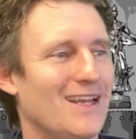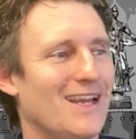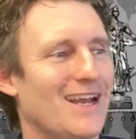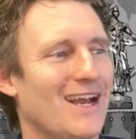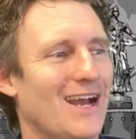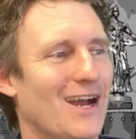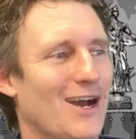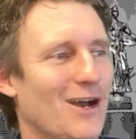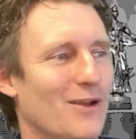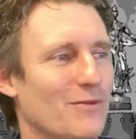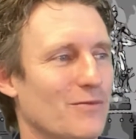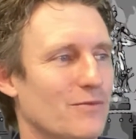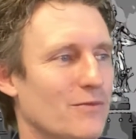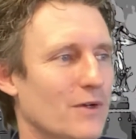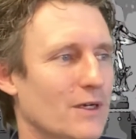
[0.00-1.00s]

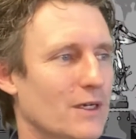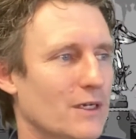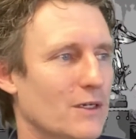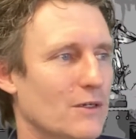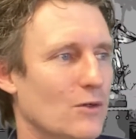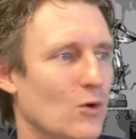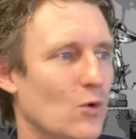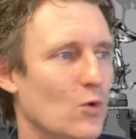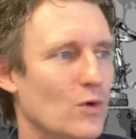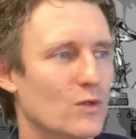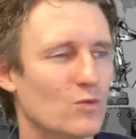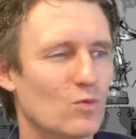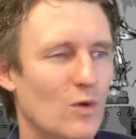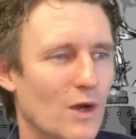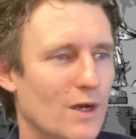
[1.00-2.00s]
I've always
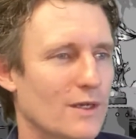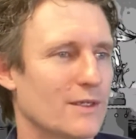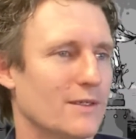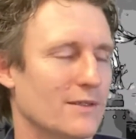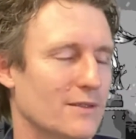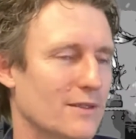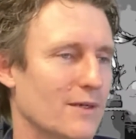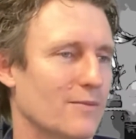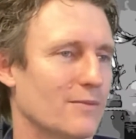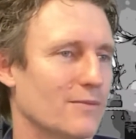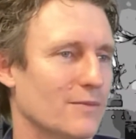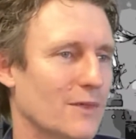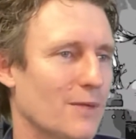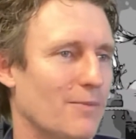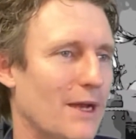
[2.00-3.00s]
worked in some
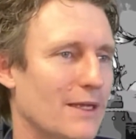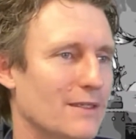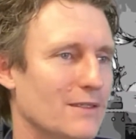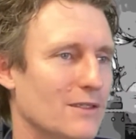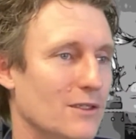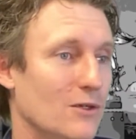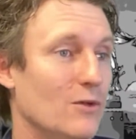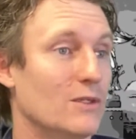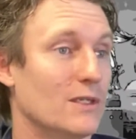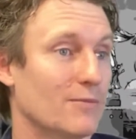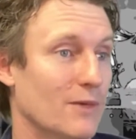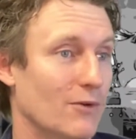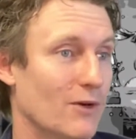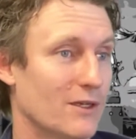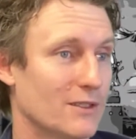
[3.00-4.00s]
capacity using my
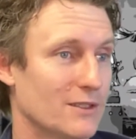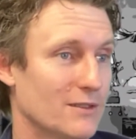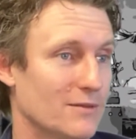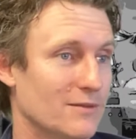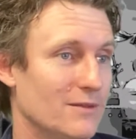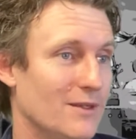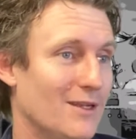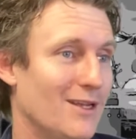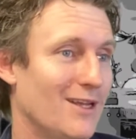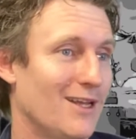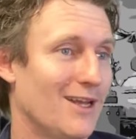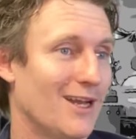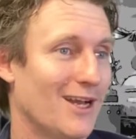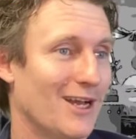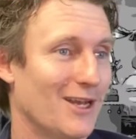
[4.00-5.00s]
Russian,
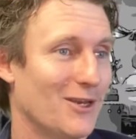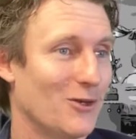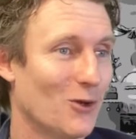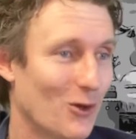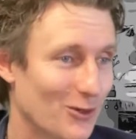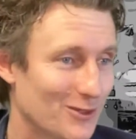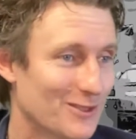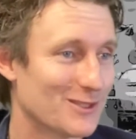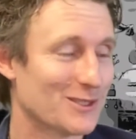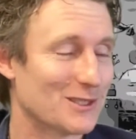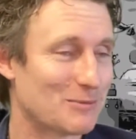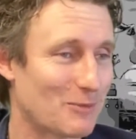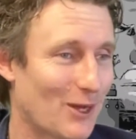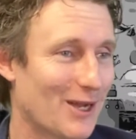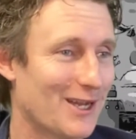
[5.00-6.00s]
not as a
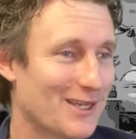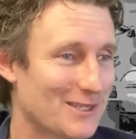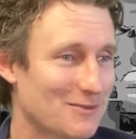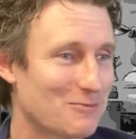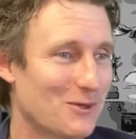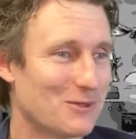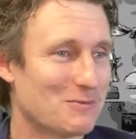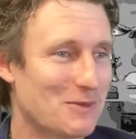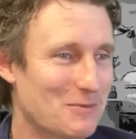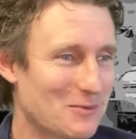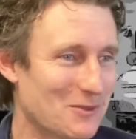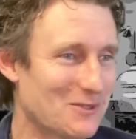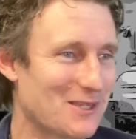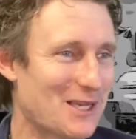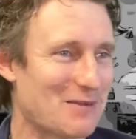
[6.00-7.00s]
spy, as most people
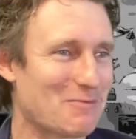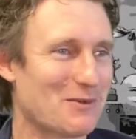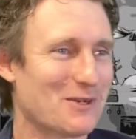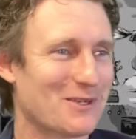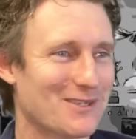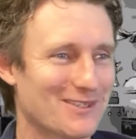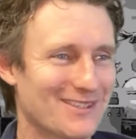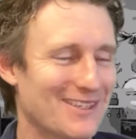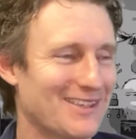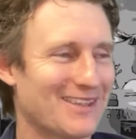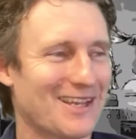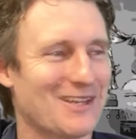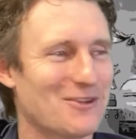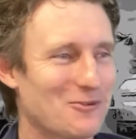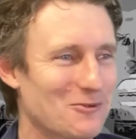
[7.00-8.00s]
think, because
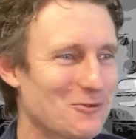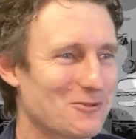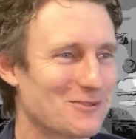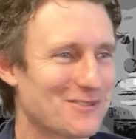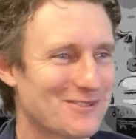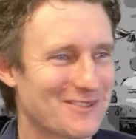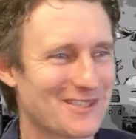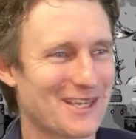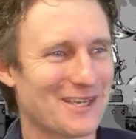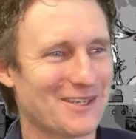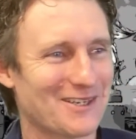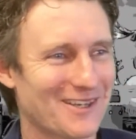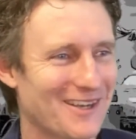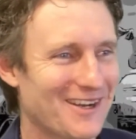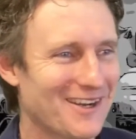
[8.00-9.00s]
they always think,
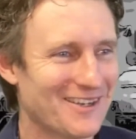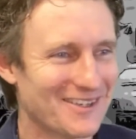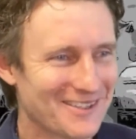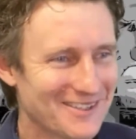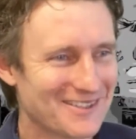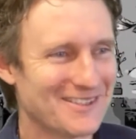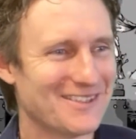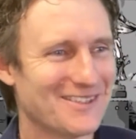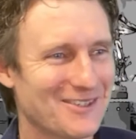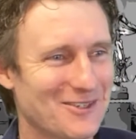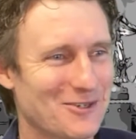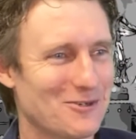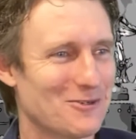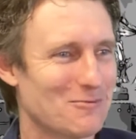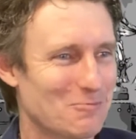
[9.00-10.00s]

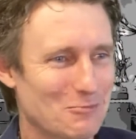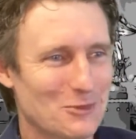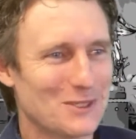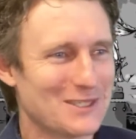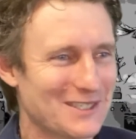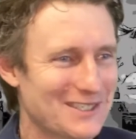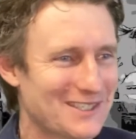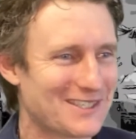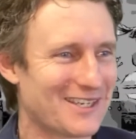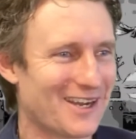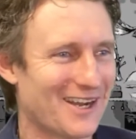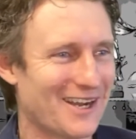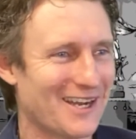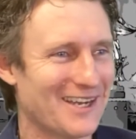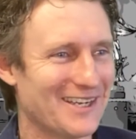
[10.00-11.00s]
British
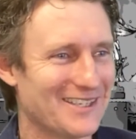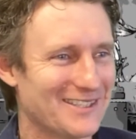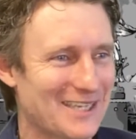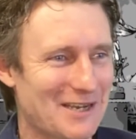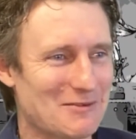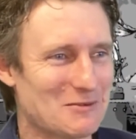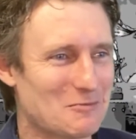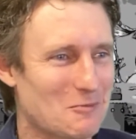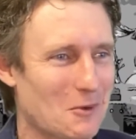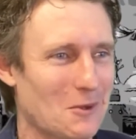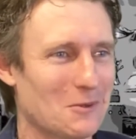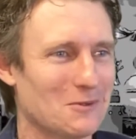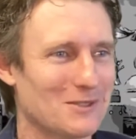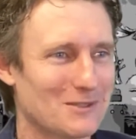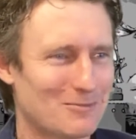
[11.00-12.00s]
guy, James
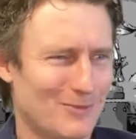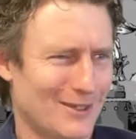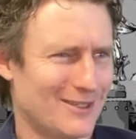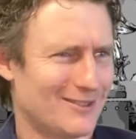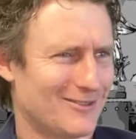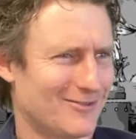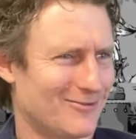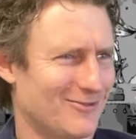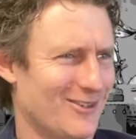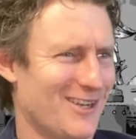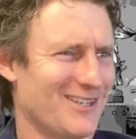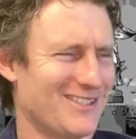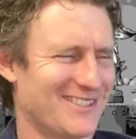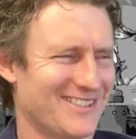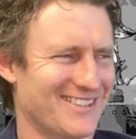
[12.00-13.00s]
Bond, speaks
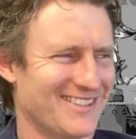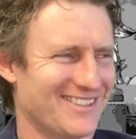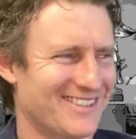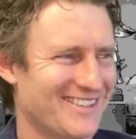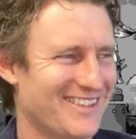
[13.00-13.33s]
Russian.